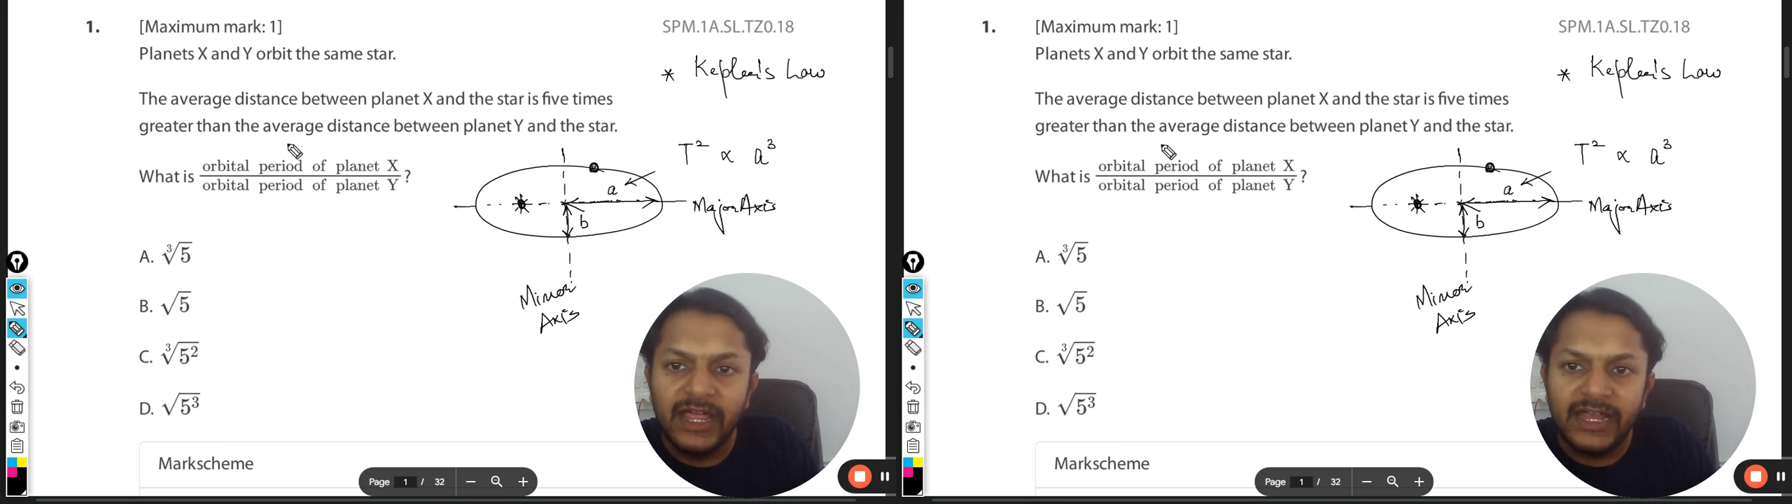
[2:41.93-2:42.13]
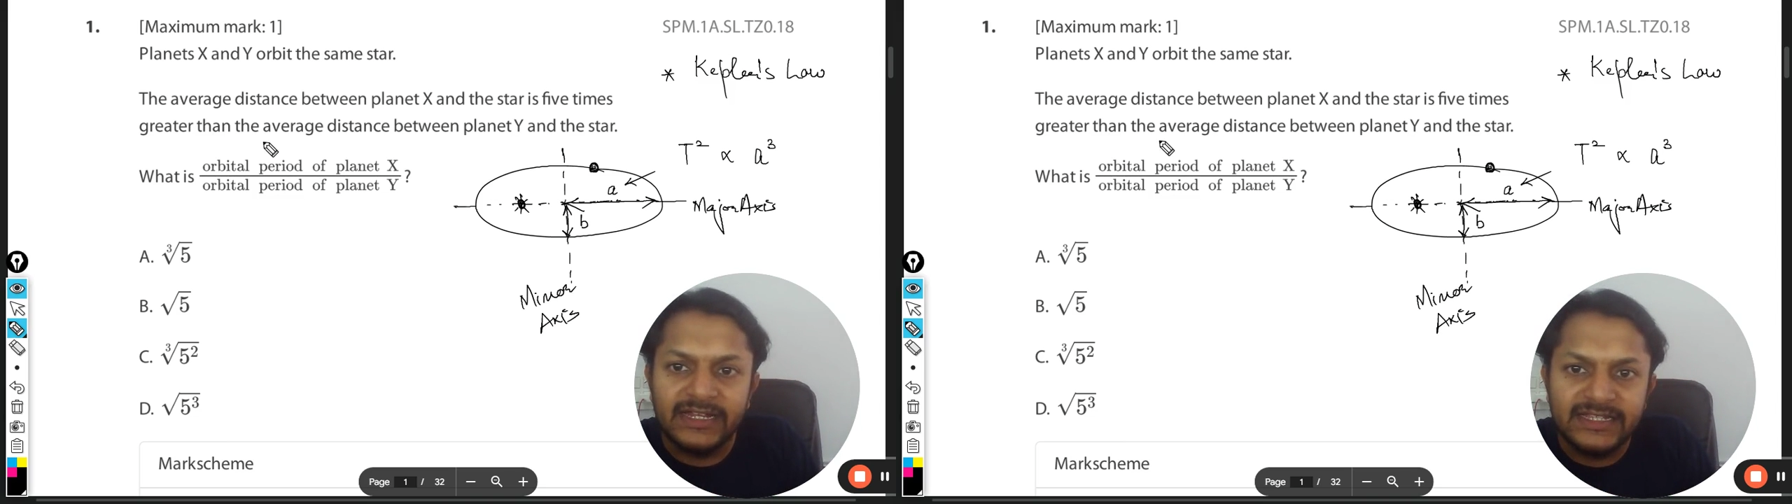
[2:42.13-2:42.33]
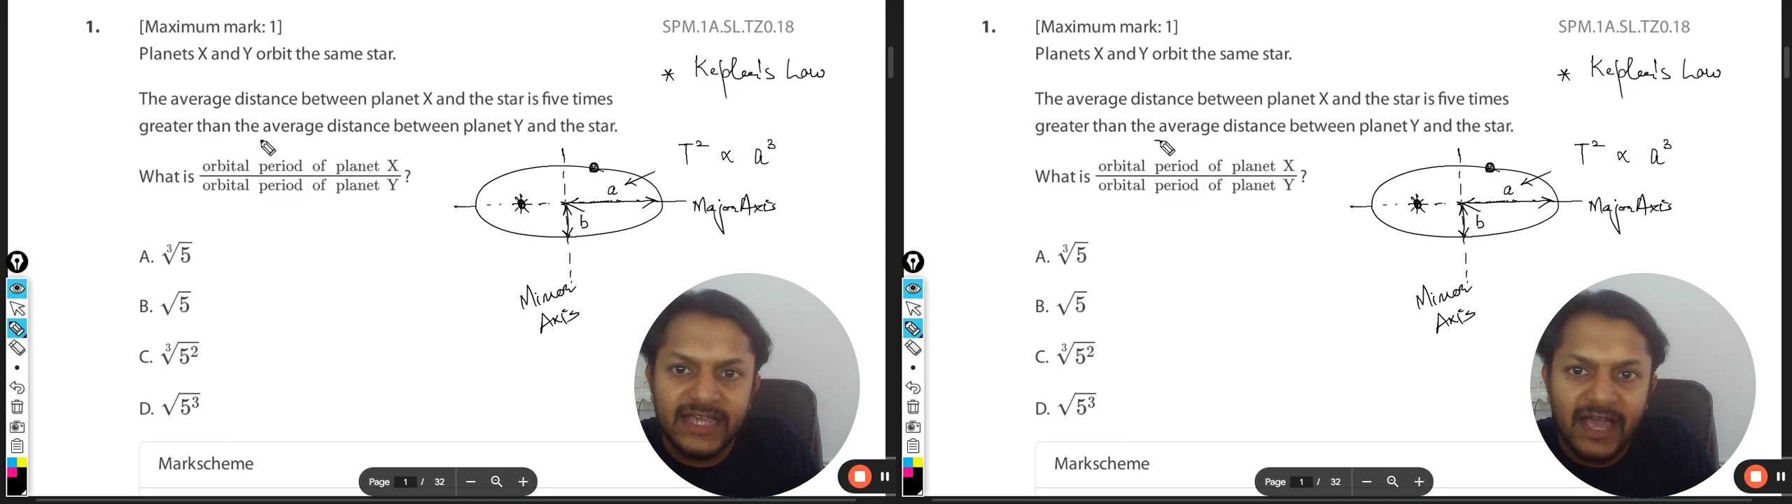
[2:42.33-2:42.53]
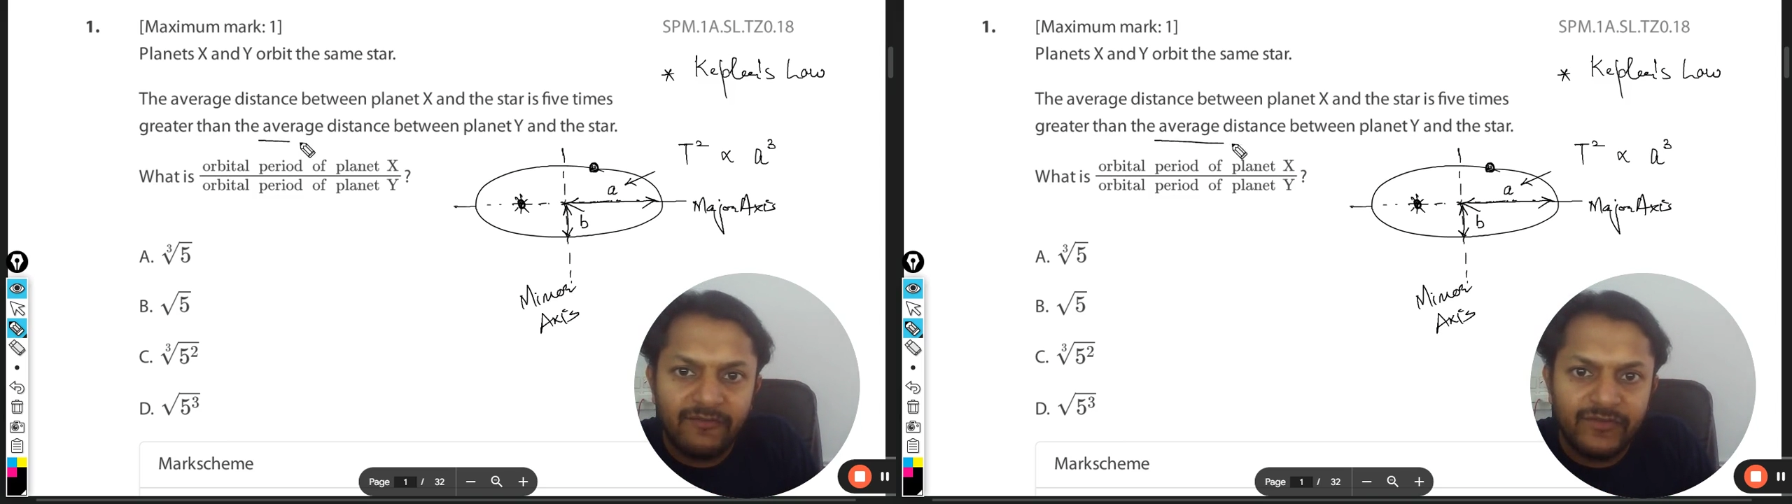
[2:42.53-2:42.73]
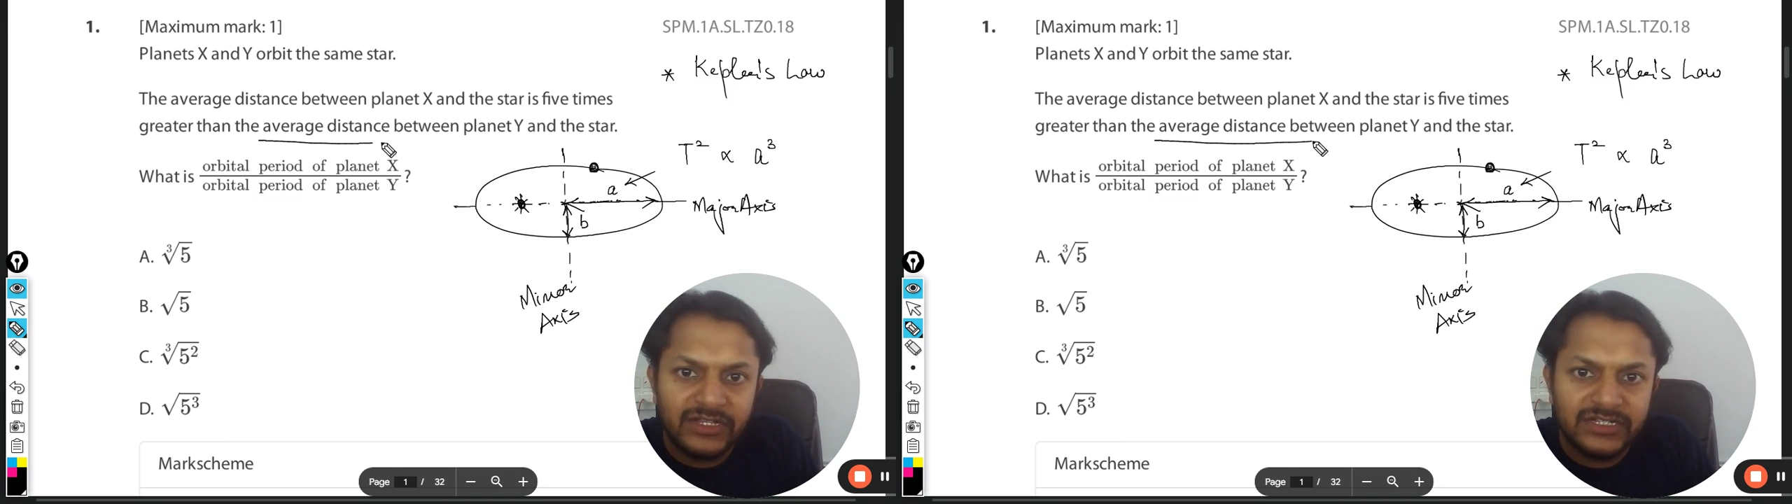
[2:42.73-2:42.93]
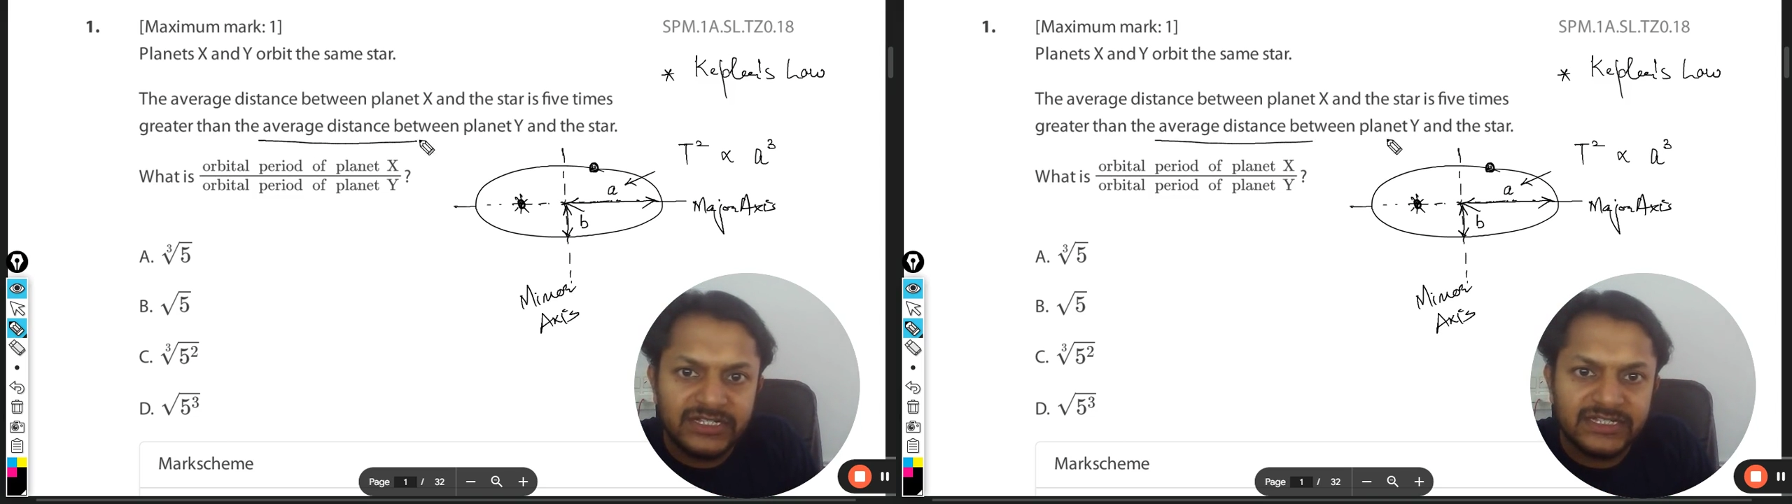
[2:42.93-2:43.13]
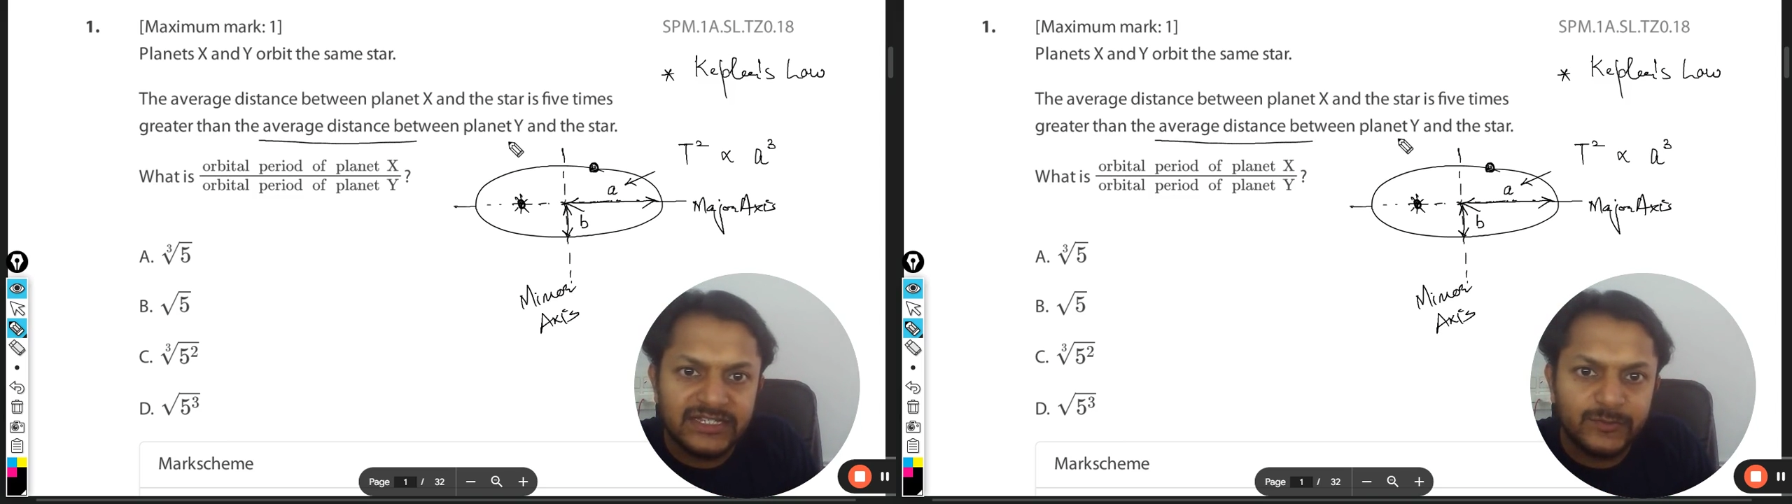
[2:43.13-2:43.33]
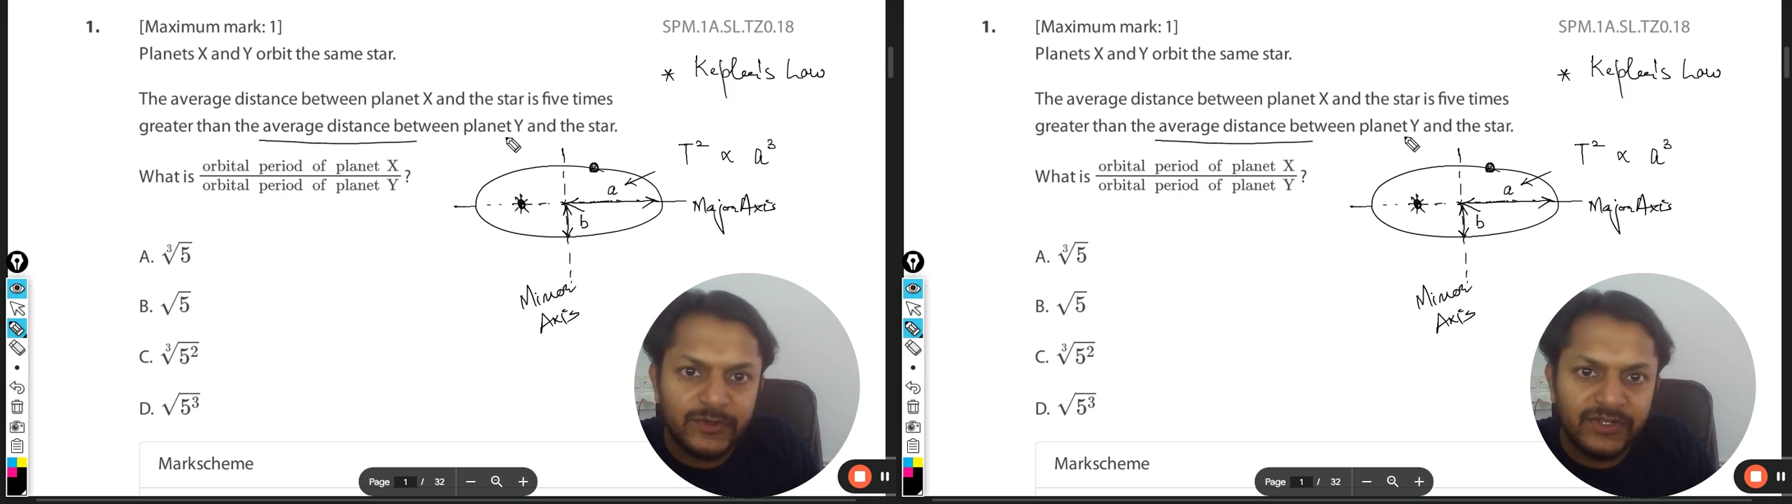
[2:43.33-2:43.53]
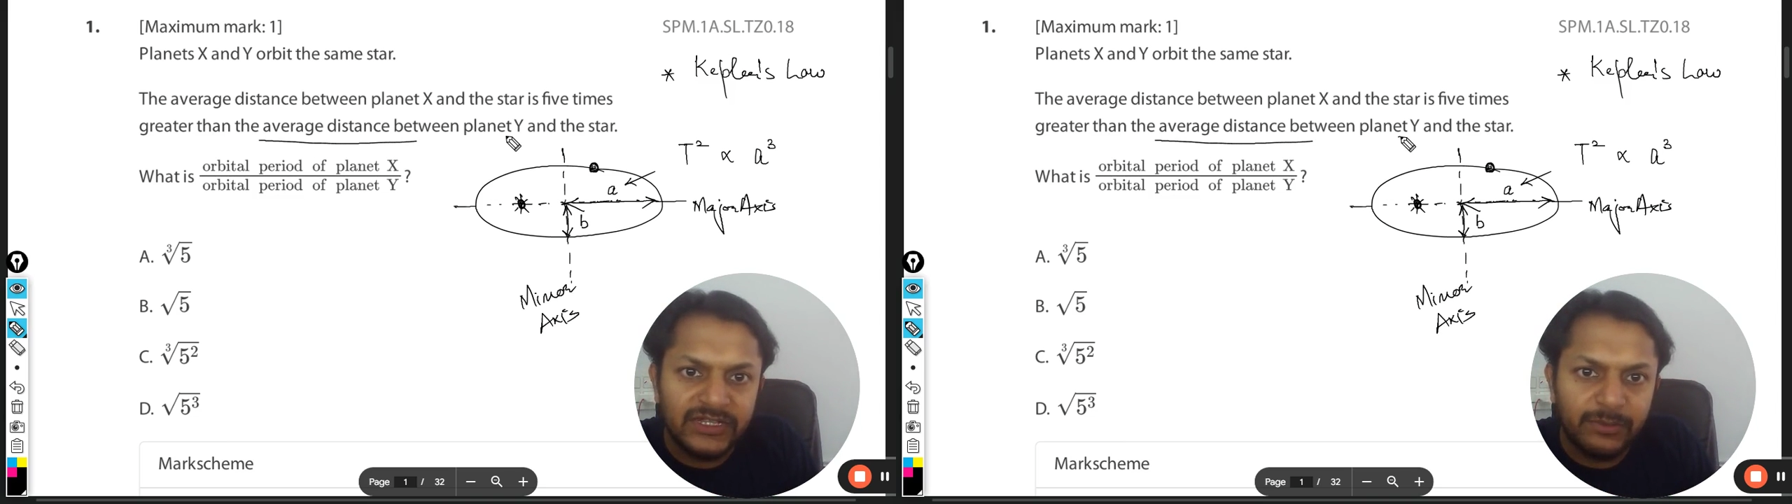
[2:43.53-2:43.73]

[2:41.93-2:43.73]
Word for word: It is the average distance between the